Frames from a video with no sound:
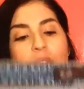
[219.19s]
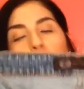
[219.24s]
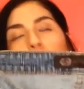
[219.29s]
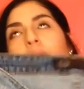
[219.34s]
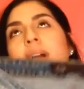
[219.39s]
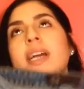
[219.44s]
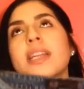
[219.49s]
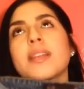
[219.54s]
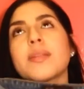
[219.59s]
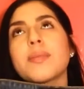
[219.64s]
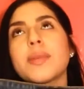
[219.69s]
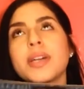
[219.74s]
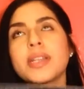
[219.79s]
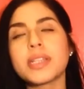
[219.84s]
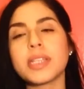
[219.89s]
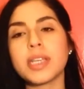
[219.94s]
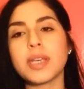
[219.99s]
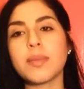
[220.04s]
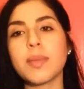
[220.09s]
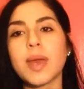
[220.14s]
Well, I got them on
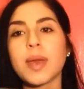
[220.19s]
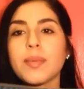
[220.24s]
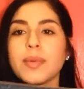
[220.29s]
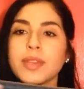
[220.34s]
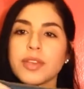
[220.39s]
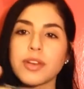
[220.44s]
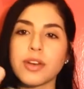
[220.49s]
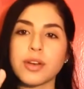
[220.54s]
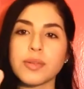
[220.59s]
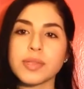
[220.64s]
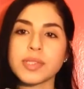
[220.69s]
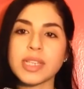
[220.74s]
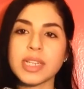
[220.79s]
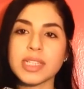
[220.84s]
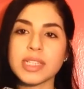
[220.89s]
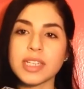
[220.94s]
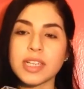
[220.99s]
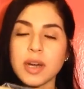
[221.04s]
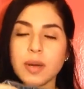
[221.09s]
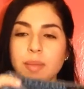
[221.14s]
eBay, but the girl was
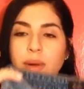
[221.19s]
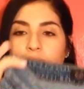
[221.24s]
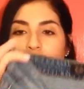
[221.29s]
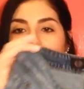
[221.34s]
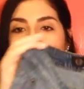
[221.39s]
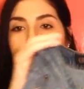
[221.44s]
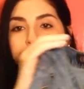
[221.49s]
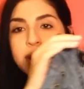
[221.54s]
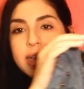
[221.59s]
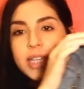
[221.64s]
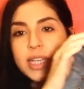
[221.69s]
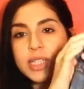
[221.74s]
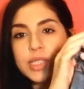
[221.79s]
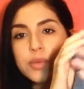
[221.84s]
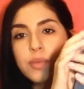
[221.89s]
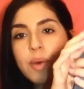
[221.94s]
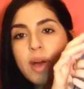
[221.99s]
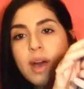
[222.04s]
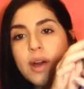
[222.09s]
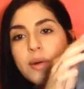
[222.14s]
selling it on Poshmark
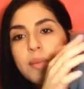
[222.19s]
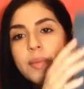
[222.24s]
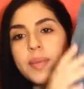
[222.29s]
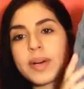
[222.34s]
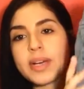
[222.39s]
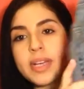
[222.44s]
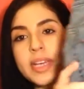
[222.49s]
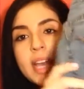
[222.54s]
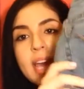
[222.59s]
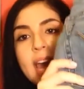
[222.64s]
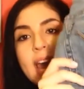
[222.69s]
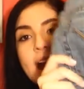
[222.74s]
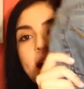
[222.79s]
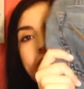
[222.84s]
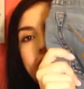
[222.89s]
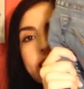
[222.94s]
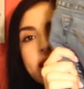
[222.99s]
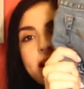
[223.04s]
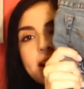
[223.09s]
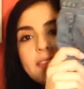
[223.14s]
as well. But
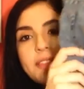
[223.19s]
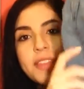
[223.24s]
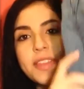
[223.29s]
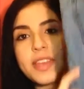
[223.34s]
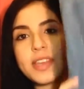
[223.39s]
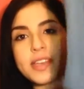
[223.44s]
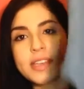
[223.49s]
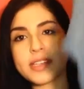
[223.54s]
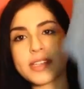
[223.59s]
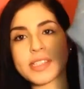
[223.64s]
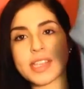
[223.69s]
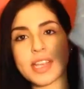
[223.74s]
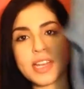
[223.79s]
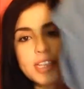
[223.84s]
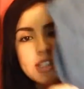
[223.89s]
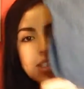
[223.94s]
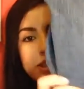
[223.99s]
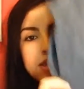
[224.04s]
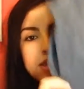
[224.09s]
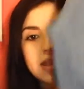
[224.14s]
I got these, and
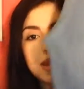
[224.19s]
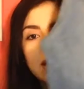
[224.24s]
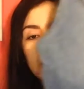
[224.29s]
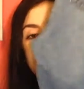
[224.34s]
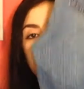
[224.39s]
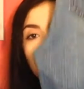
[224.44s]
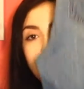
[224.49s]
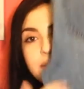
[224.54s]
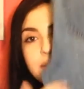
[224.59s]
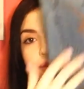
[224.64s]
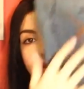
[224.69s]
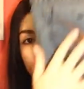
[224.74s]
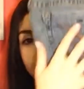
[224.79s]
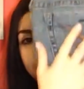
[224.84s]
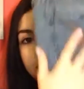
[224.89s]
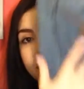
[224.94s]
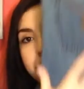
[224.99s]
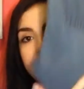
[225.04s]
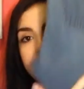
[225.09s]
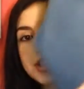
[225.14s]
I just love
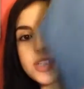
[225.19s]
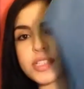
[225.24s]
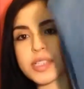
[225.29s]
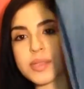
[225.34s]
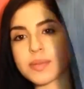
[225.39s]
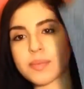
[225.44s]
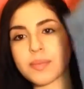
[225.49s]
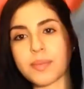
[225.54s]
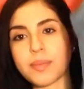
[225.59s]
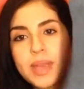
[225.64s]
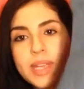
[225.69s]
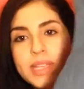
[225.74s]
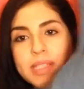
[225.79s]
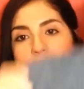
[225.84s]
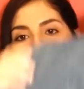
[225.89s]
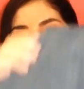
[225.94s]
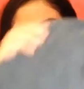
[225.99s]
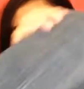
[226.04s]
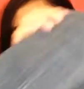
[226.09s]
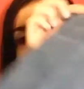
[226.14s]
them. They're just
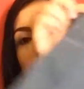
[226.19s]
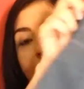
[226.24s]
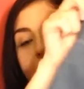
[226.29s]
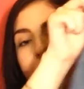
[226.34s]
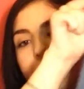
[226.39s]
basic.